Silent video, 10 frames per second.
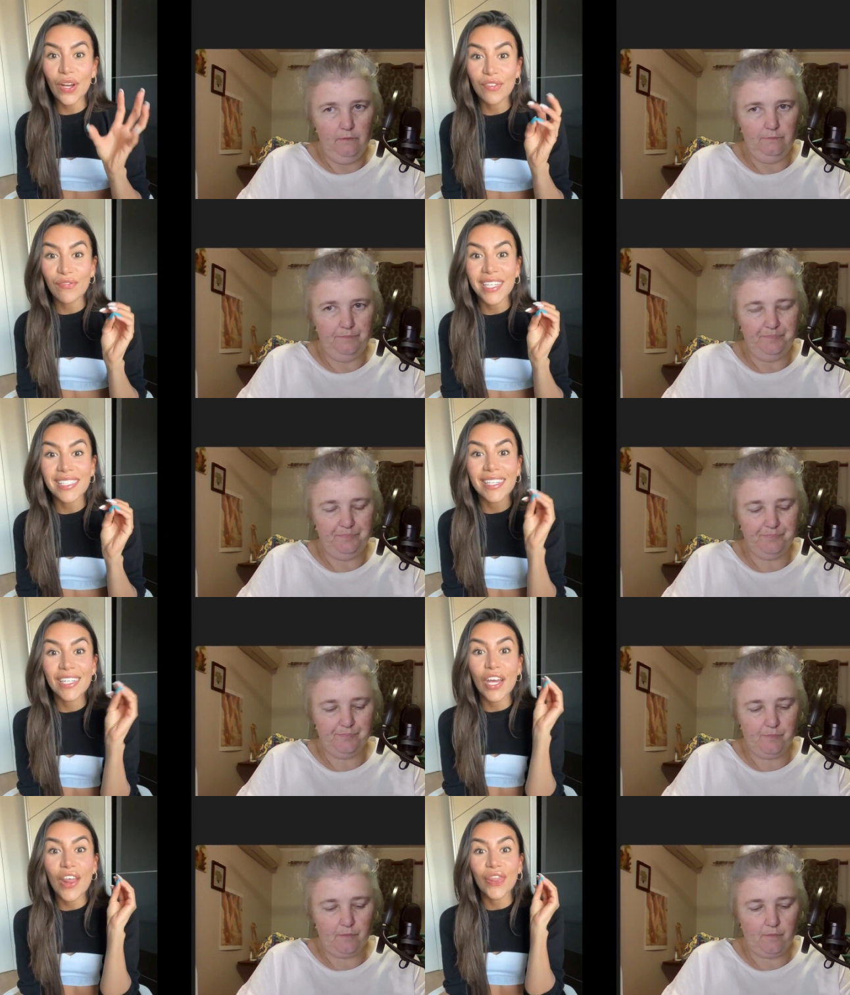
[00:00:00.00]
Speaker 1: you I've
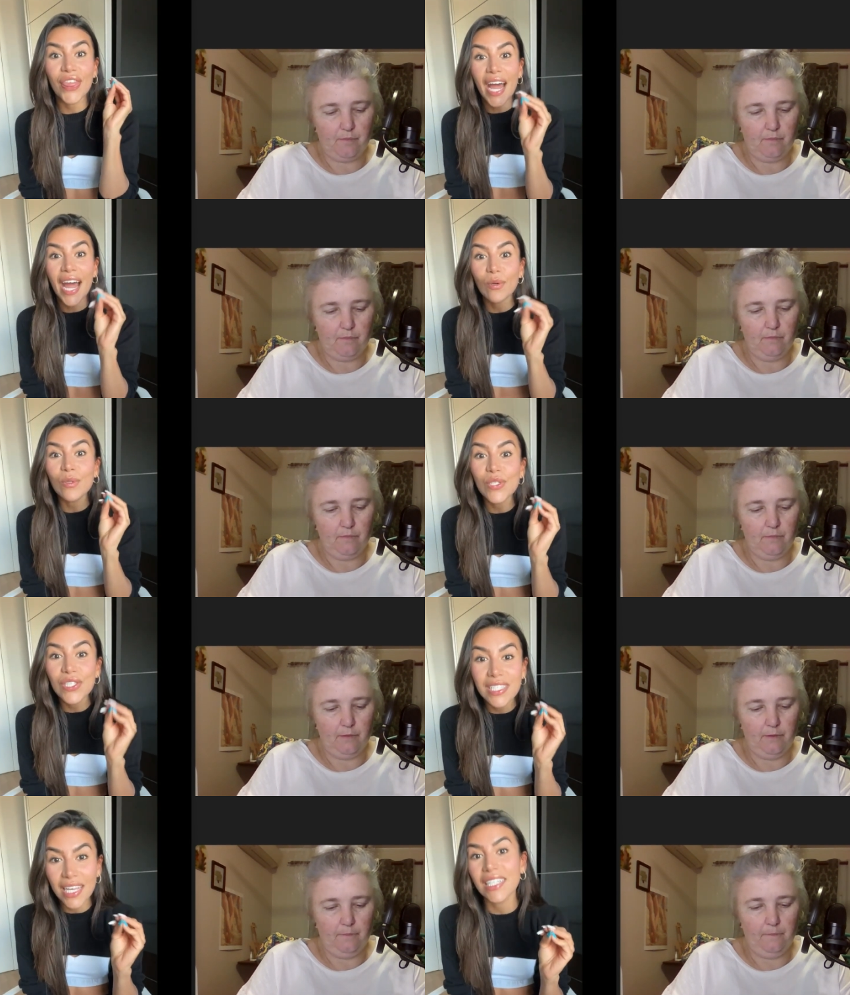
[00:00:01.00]
invested
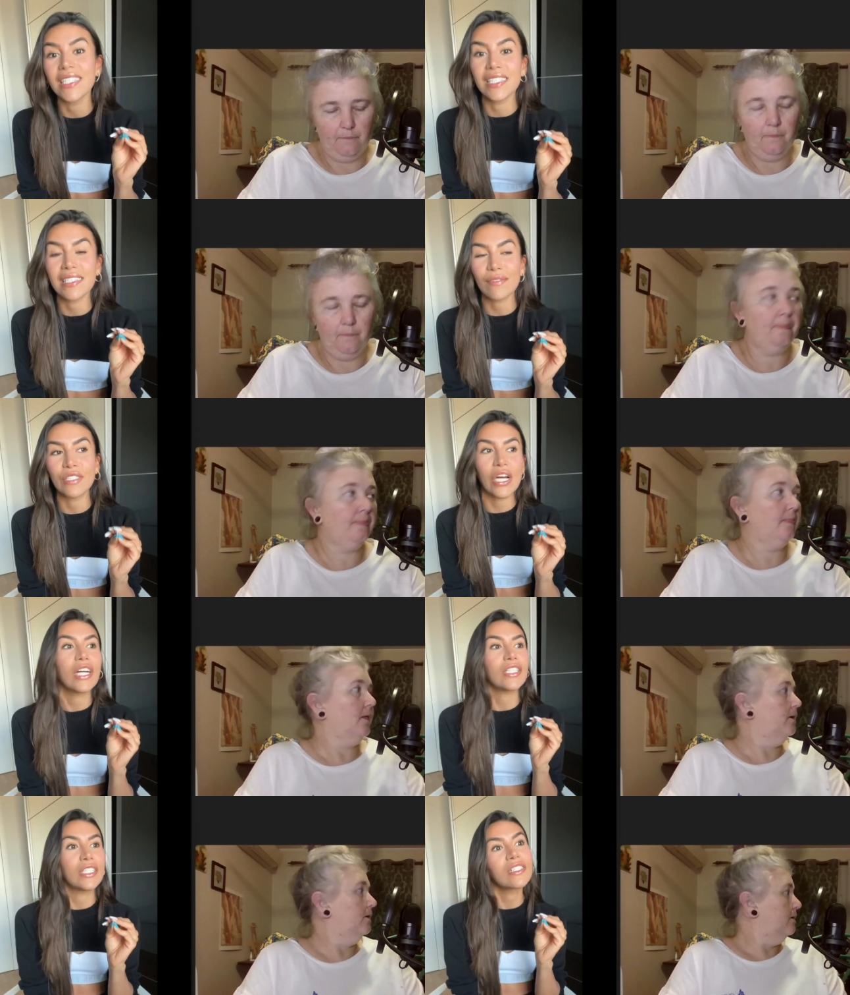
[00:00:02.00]
thousands
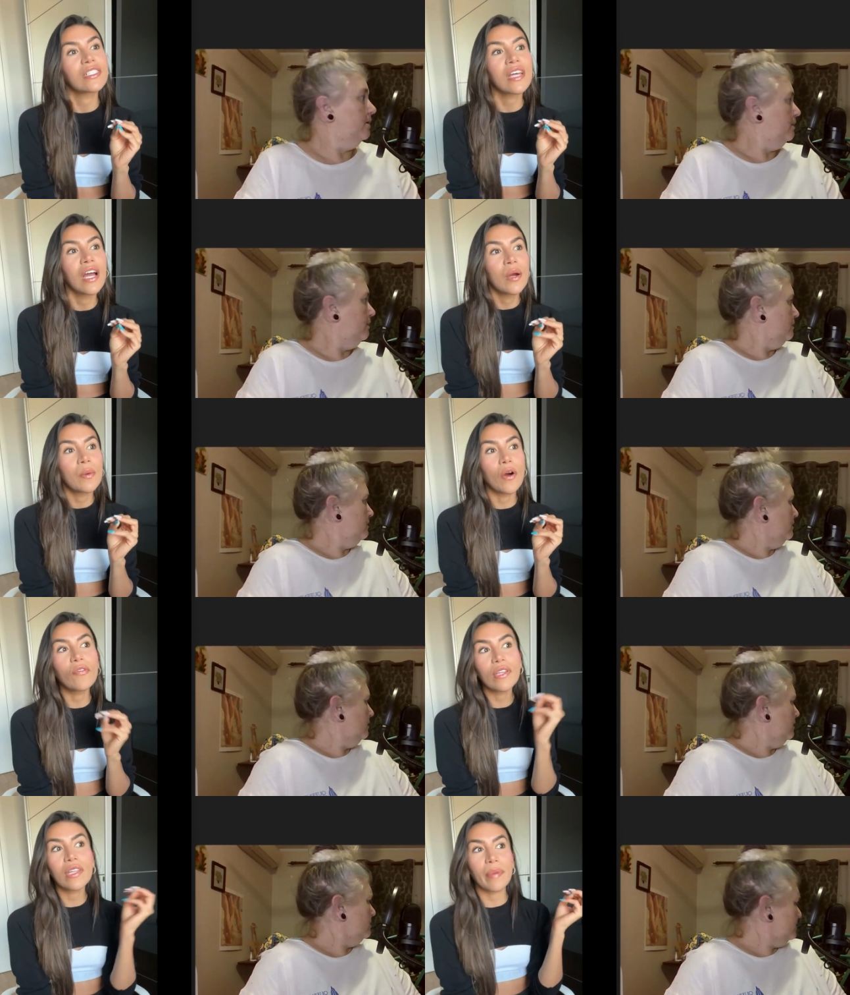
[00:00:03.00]
of dollars
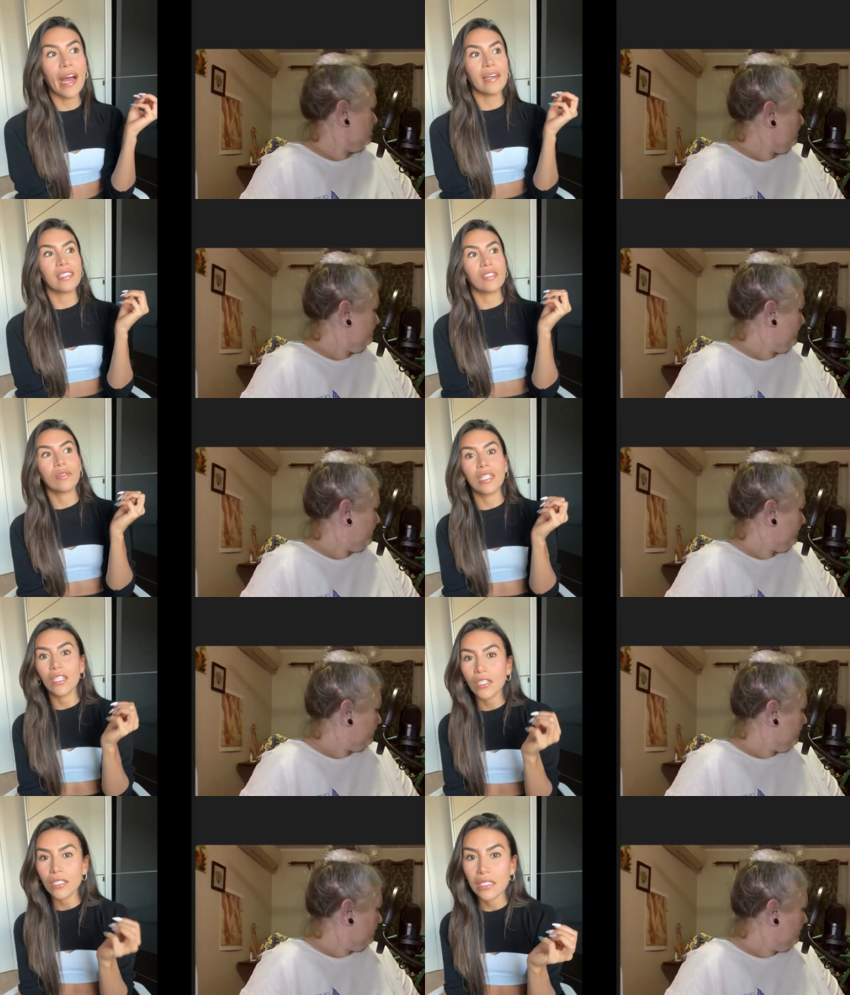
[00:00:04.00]
over the past
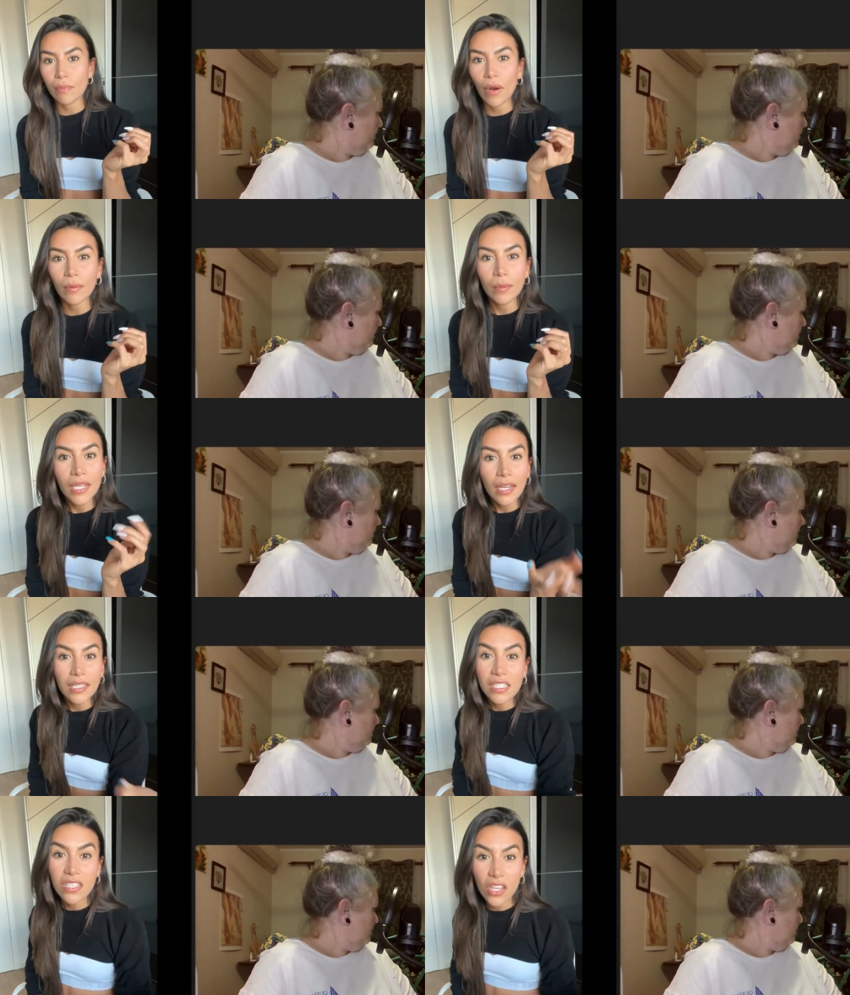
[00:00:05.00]
three years,
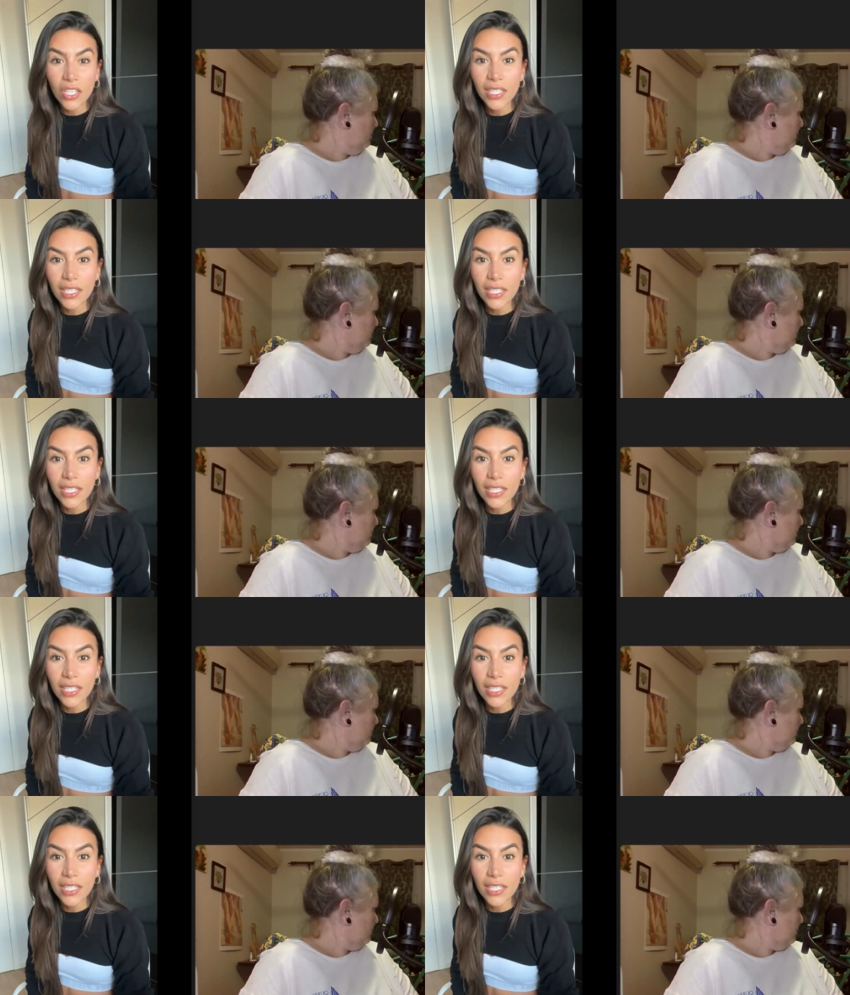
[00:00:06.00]
probably at least